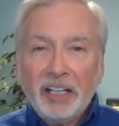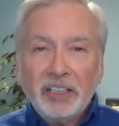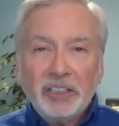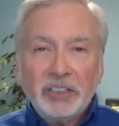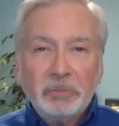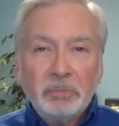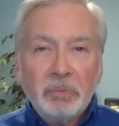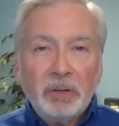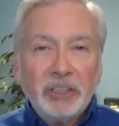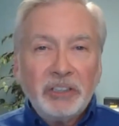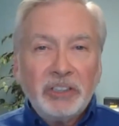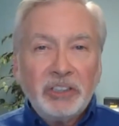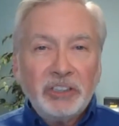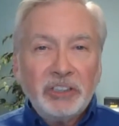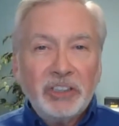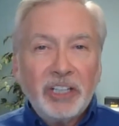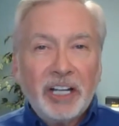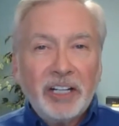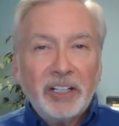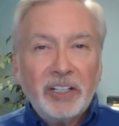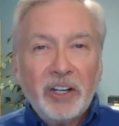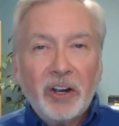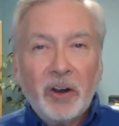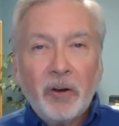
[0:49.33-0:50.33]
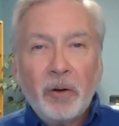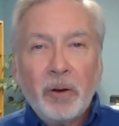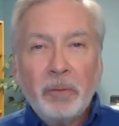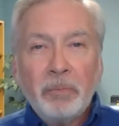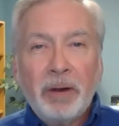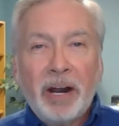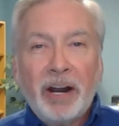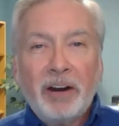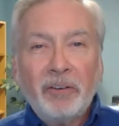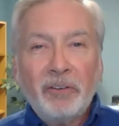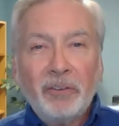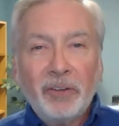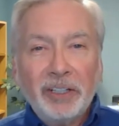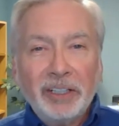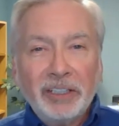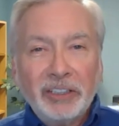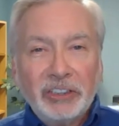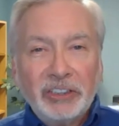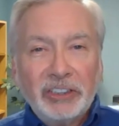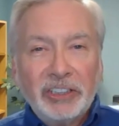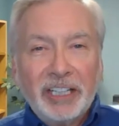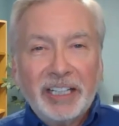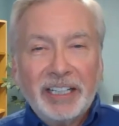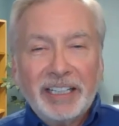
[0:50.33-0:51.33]
as much as they know about real
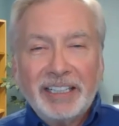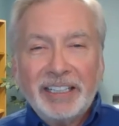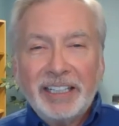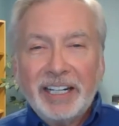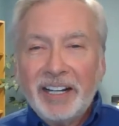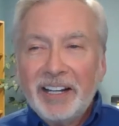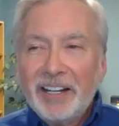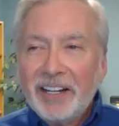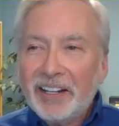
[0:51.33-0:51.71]
estate,